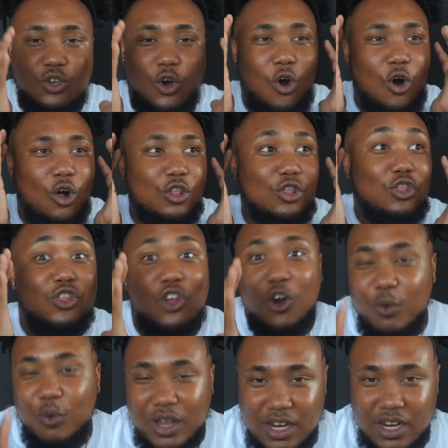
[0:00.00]

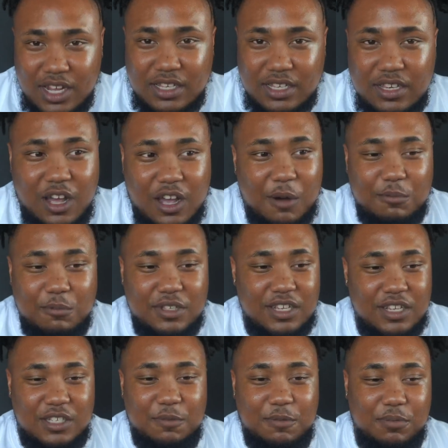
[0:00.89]
all-knowingness comes
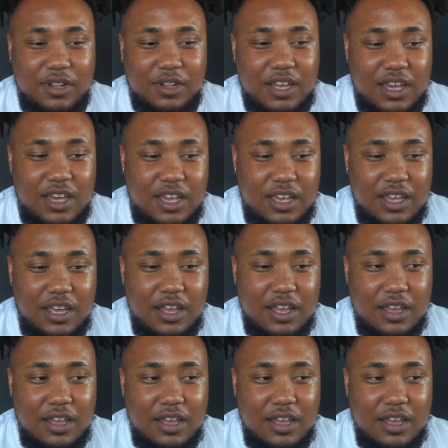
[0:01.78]
into play